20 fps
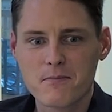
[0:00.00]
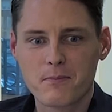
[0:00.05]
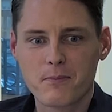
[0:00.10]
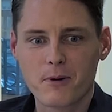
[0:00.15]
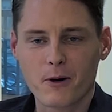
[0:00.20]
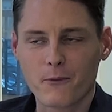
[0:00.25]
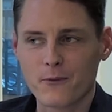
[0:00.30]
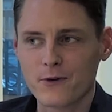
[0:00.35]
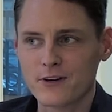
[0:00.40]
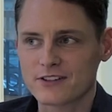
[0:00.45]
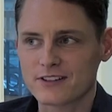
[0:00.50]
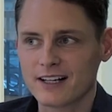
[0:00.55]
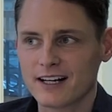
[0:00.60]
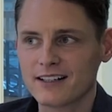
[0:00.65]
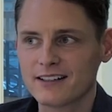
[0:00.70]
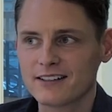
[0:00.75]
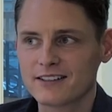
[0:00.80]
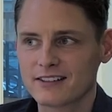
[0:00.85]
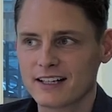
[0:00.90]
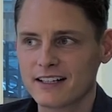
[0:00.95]
But we
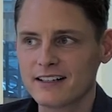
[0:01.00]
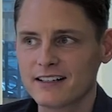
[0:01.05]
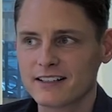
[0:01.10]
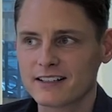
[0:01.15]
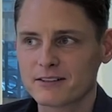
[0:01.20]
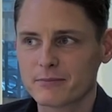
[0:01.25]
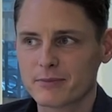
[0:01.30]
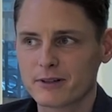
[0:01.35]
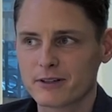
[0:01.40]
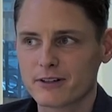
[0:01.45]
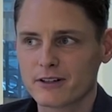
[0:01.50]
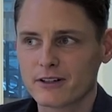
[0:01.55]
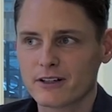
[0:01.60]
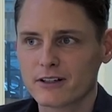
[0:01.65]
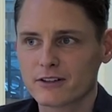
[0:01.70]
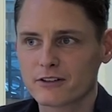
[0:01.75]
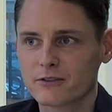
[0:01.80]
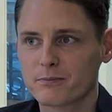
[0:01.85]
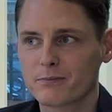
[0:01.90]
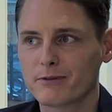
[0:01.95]
started signing it
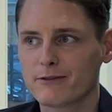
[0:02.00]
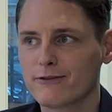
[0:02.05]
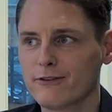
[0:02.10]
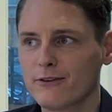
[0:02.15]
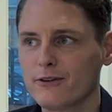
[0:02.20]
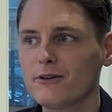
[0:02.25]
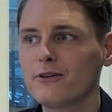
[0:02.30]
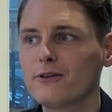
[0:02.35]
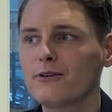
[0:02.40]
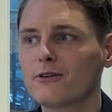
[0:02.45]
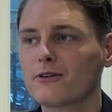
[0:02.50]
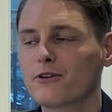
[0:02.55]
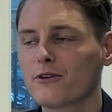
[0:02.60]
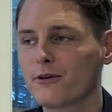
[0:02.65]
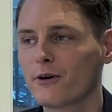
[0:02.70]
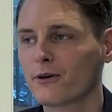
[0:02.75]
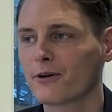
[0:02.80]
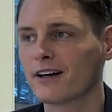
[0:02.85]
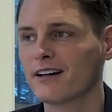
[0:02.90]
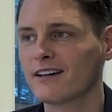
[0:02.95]
because before
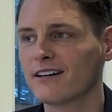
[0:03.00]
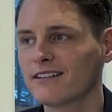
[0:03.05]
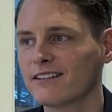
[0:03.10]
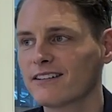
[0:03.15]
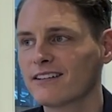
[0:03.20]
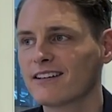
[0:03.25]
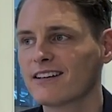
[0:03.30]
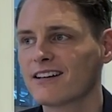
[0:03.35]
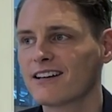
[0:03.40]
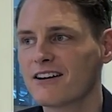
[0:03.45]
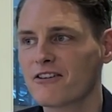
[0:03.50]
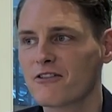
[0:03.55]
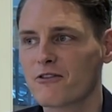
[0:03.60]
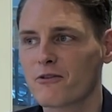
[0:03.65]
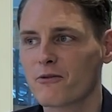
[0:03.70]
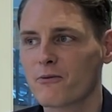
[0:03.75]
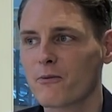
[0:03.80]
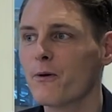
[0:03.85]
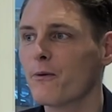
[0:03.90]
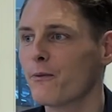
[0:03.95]
Corona,
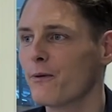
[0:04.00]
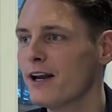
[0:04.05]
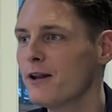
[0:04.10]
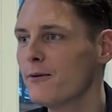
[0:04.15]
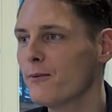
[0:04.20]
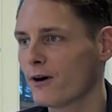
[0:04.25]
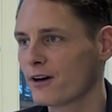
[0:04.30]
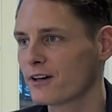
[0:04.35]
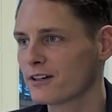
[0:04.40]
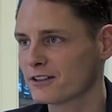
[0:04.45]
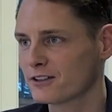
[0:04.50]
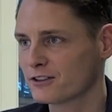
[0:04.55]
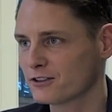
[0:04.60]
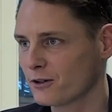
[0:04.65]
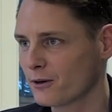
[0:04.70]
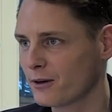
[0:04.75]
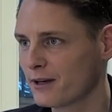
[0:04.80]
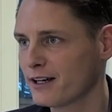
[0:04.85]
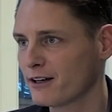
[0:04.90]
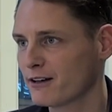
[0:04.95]
we really wanted a
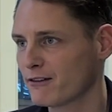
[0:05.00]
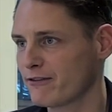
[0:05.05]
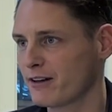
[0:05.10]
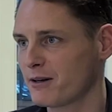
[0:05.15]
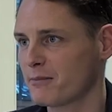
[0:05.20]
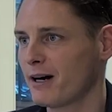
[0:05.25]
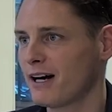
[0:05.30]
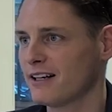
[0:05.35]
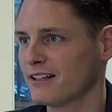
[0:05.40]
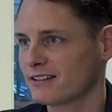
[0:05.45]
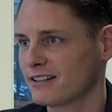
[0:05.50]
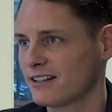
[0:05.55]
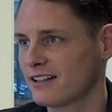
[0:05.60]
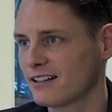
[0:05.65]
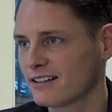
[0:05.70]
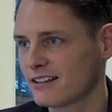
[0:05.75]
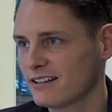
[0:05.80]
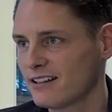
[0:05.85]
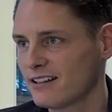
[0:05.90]
store here on Van Baalestraat.